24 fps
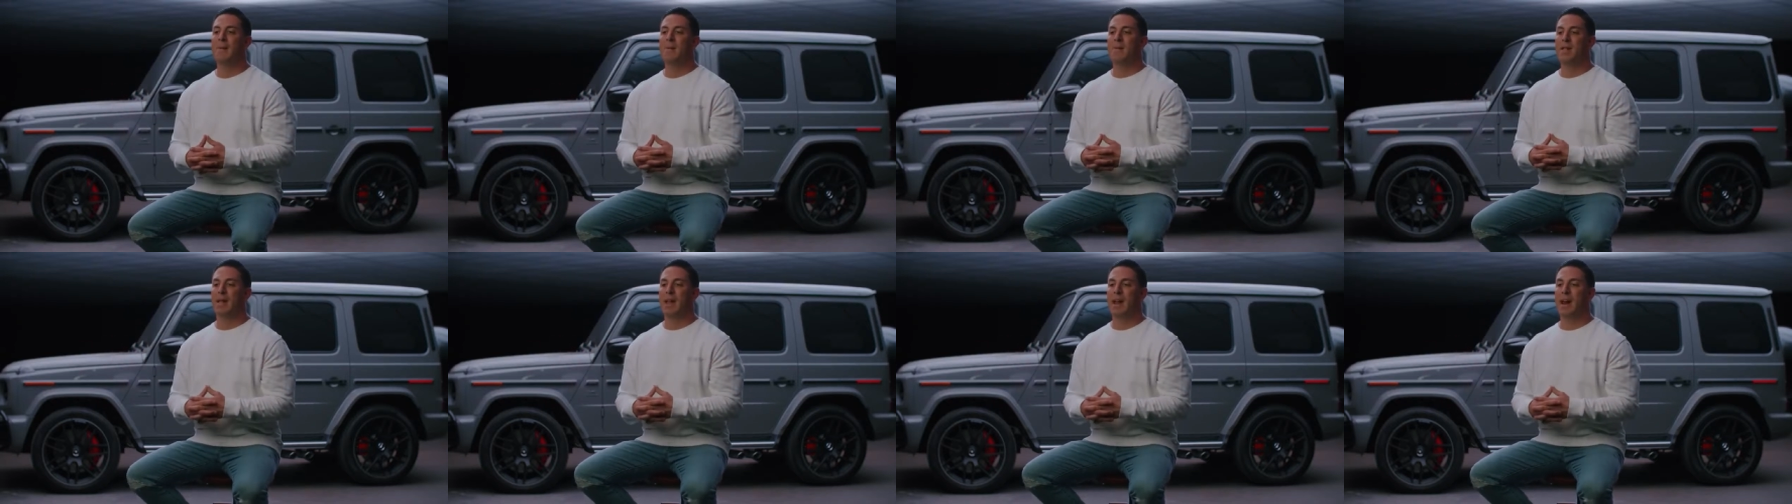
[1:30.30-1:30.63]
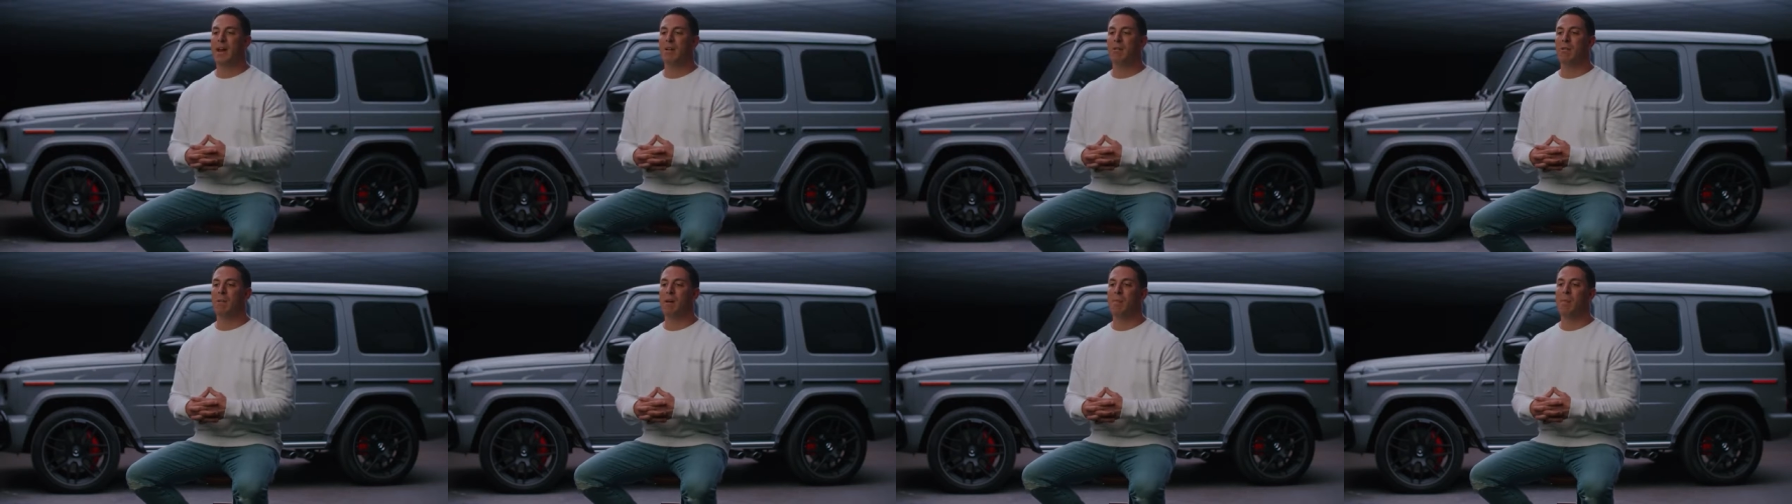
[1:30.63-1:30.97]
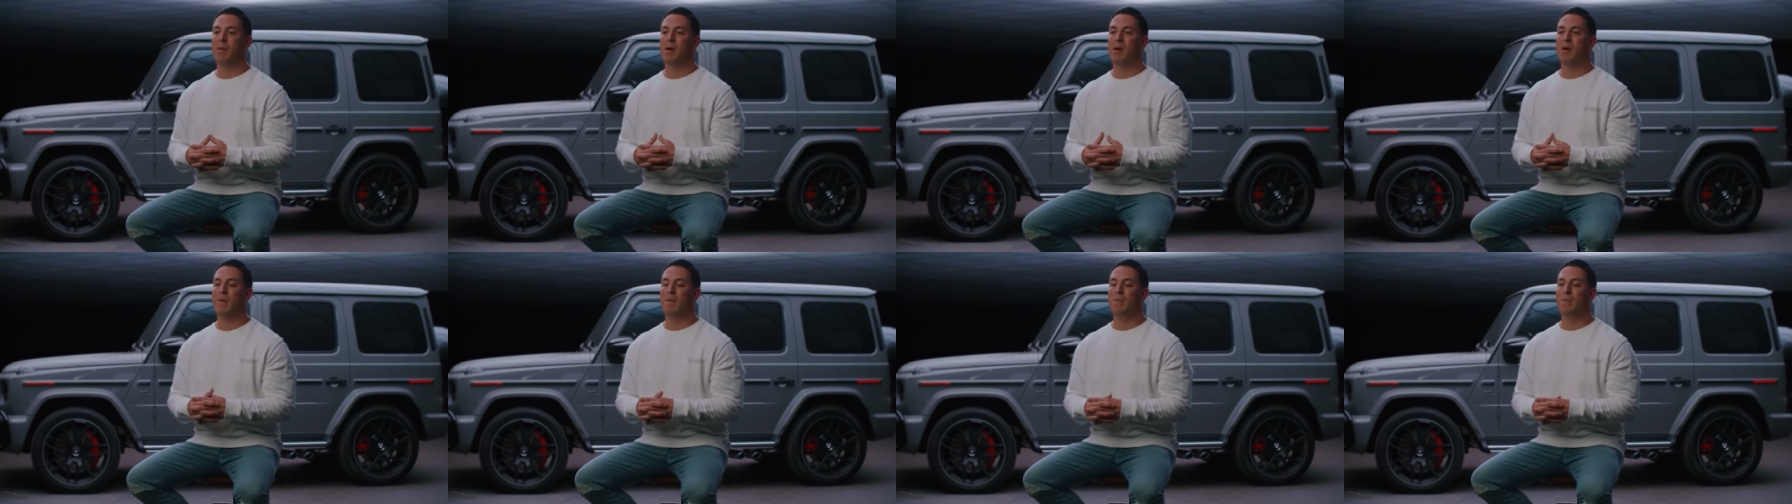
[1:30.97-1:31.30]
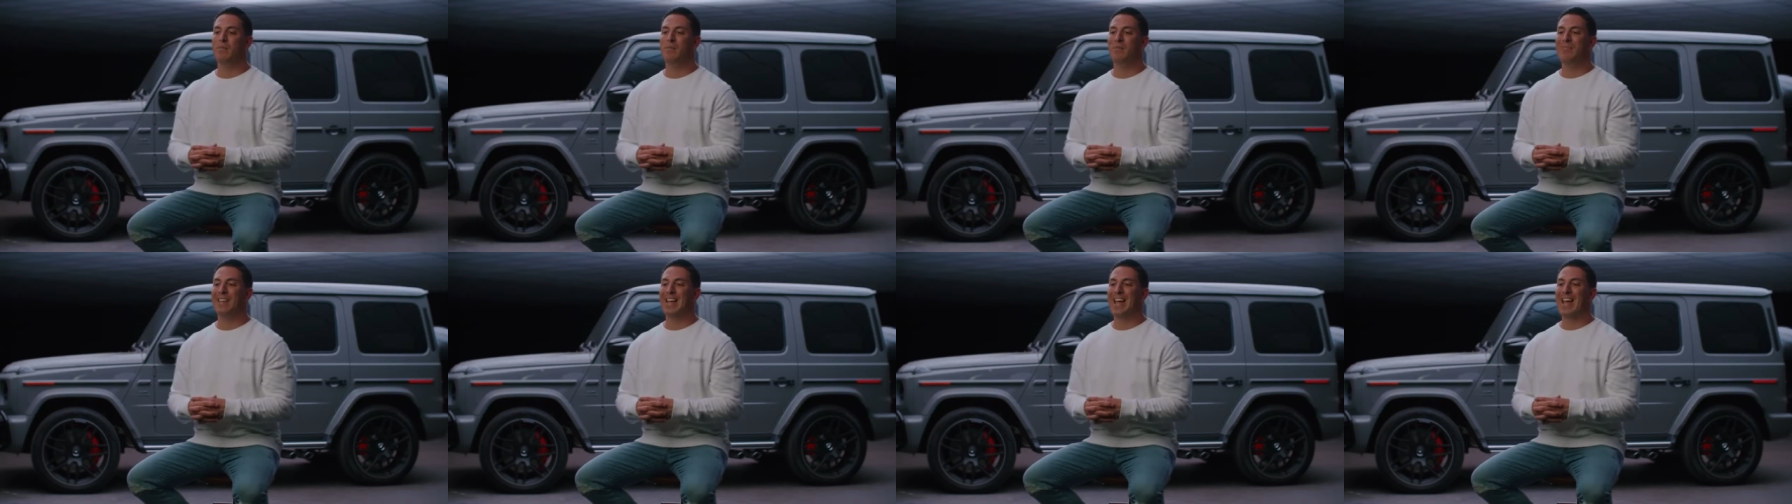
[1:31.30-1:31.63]
And I
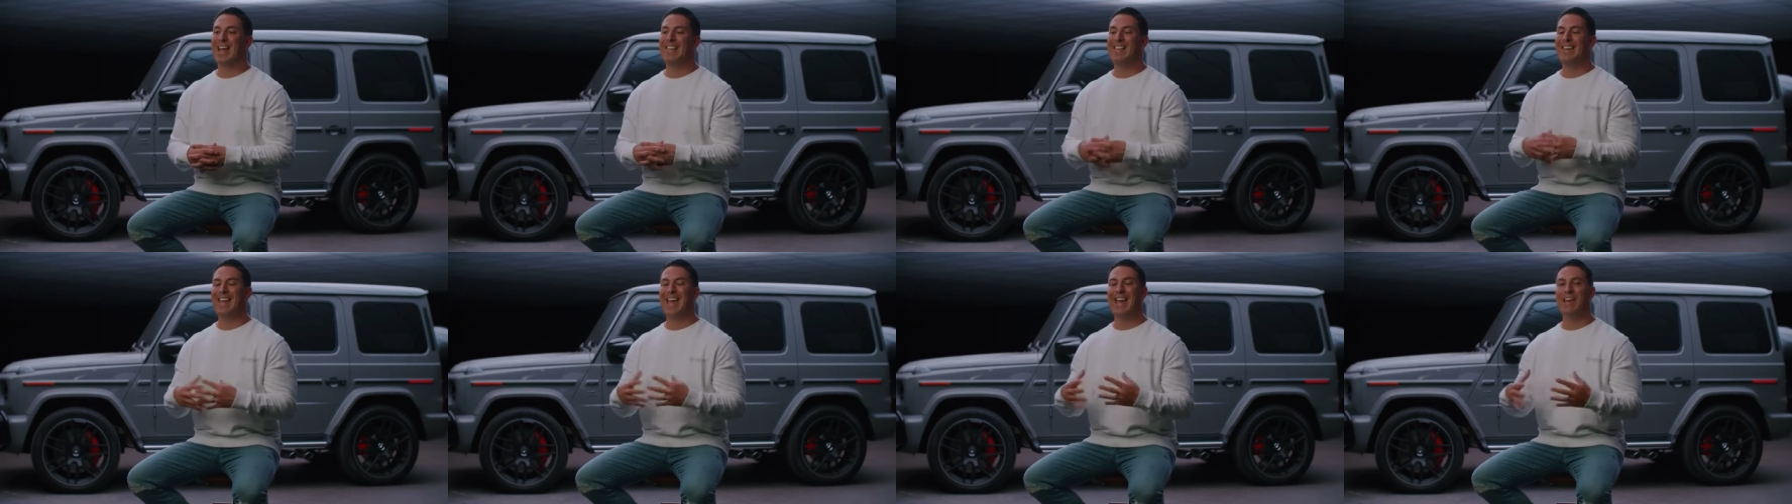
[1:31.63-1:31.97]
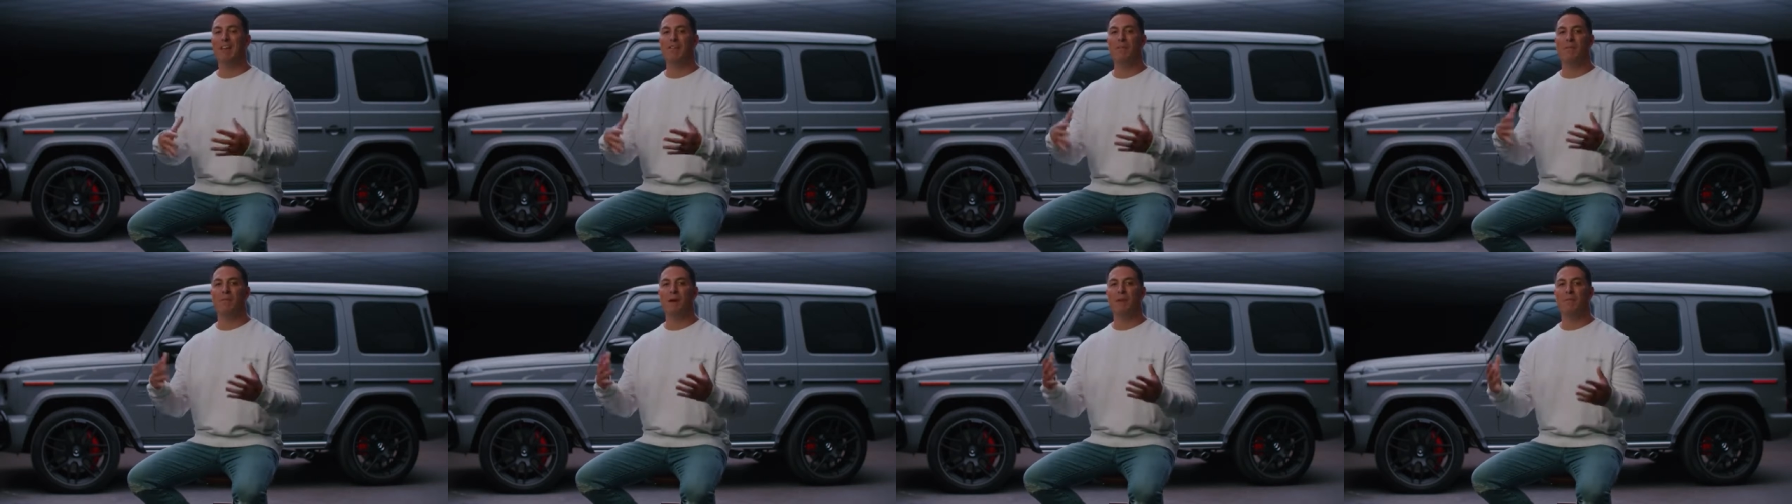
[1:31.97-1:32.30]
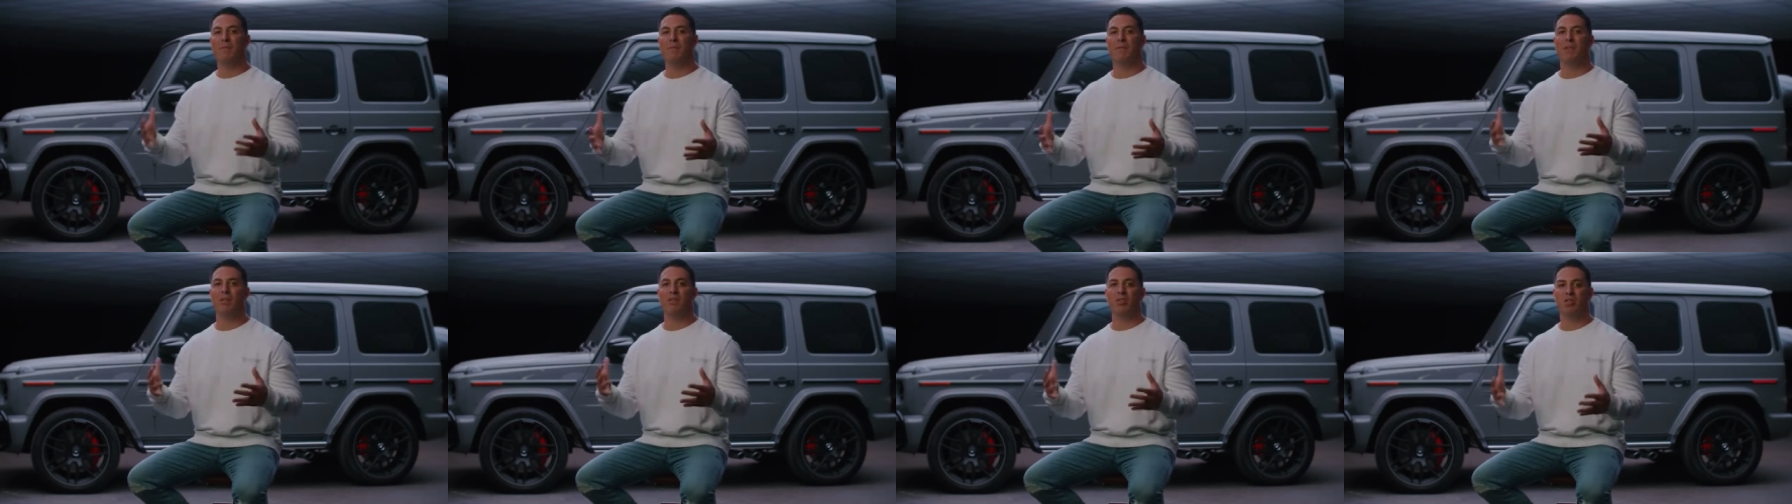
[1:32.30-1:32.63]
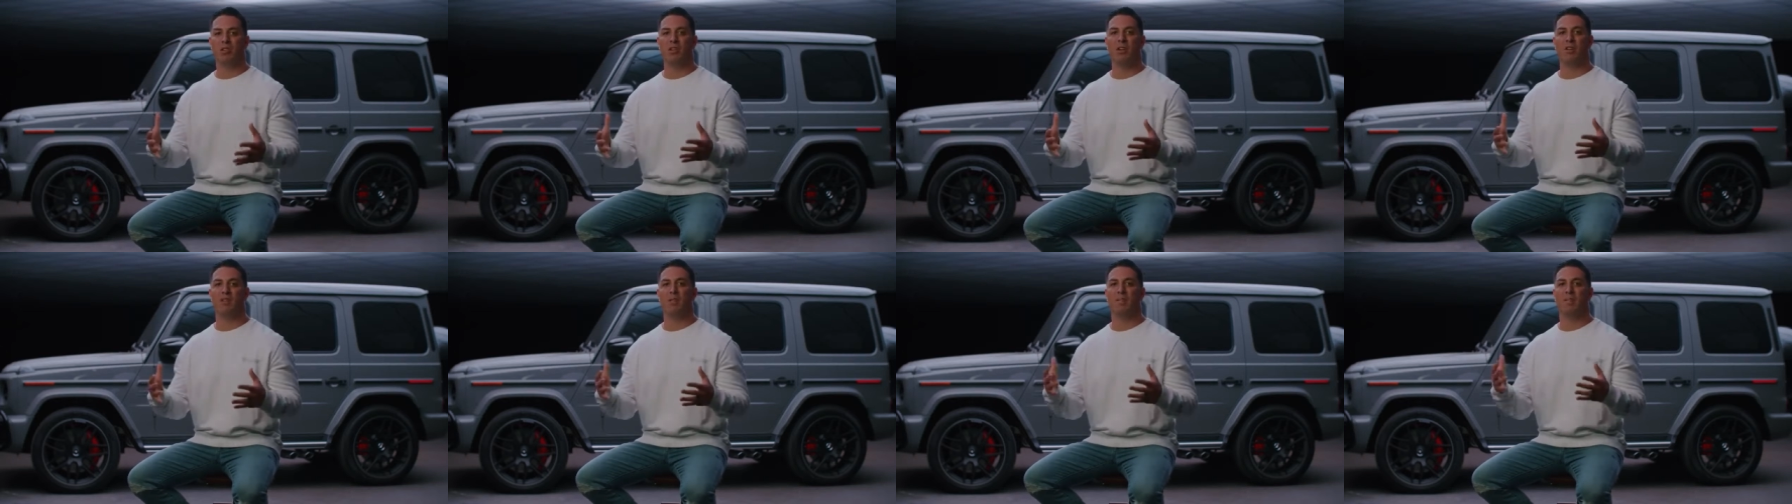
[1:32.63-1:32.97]
remember at the end of my first
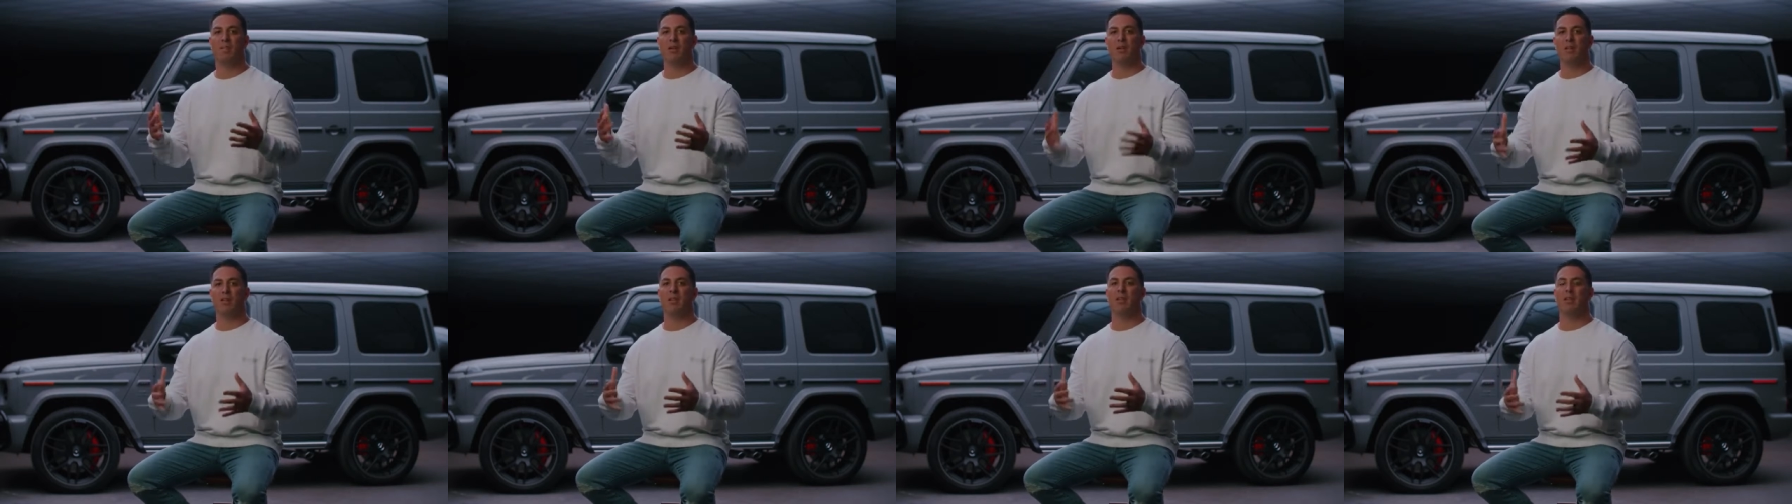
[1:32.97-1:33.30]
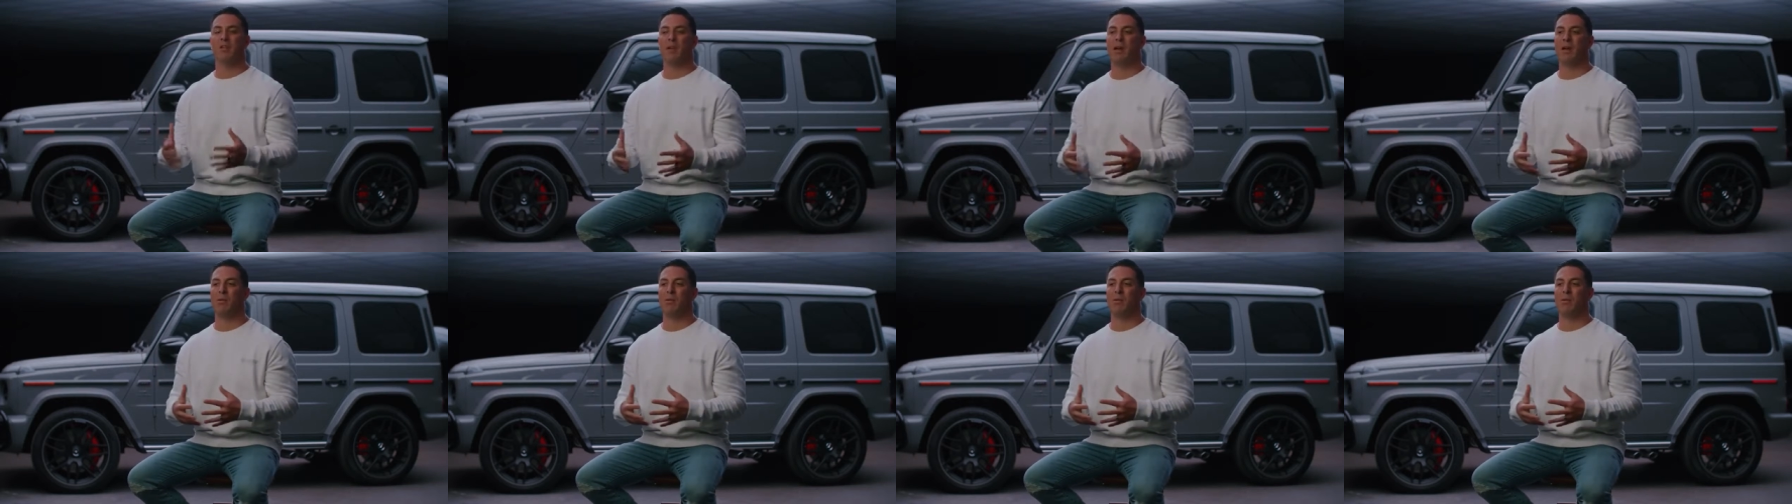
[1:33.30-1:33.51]
year in business,